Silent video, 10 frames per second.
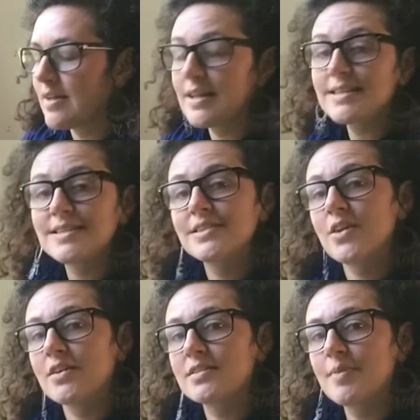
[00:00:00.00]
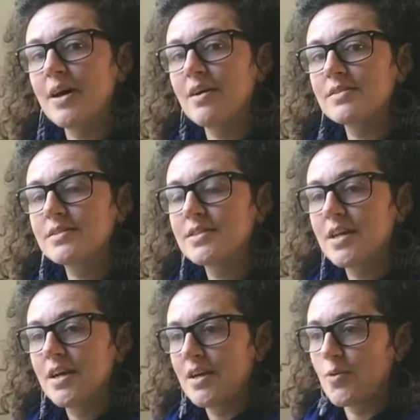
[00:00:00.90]
lesson talks about
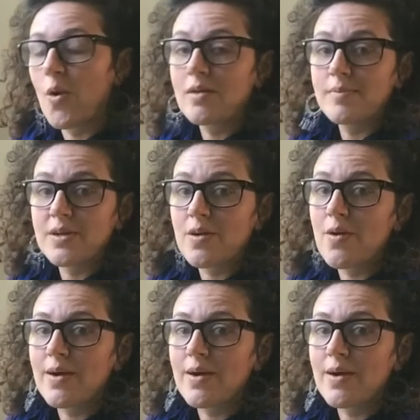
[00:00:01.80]
Juan Miro,